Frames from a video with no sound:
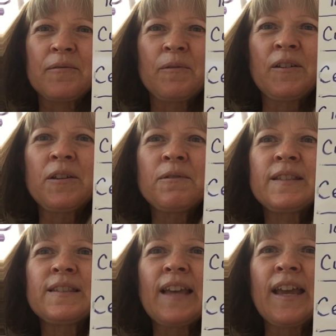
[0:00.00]
Well, you
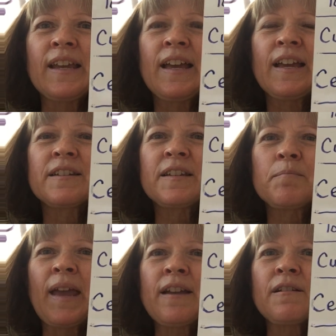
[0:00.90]
would say
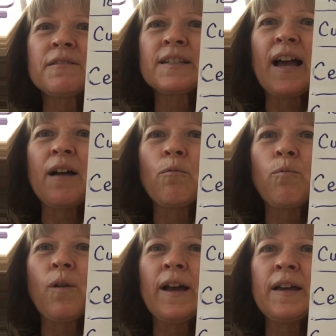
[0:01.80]
tomatoes got
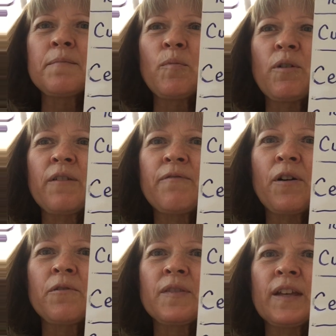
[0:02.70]
1 more
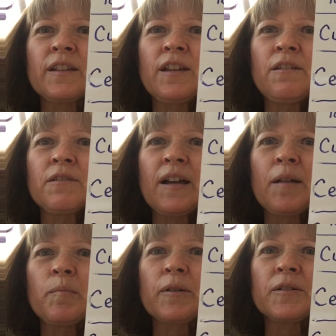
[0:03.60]
vote than
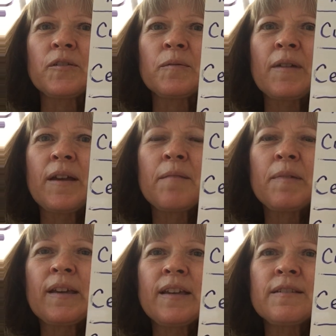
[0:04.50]
cucumbers,
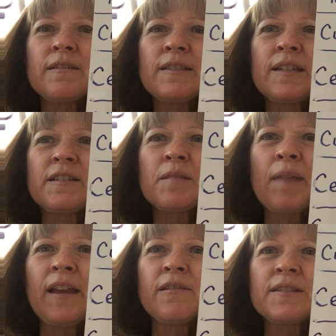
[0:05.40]
because you see
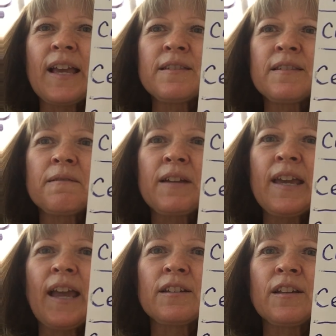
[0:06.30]
tomatoes has
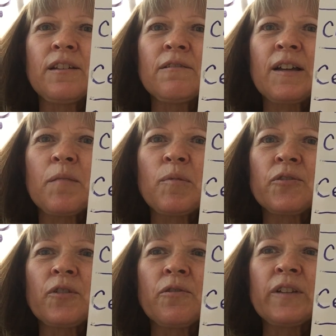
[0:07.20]
3 and
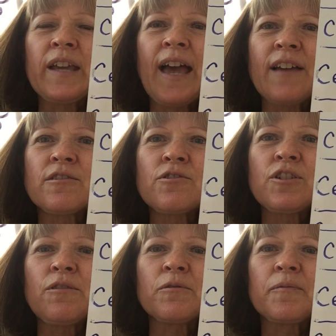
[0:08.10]
cucumbers only has
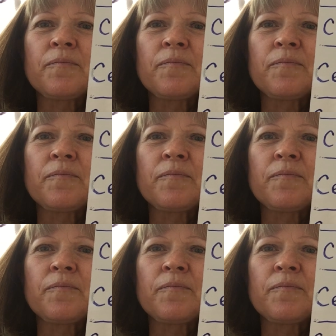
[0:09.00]
2.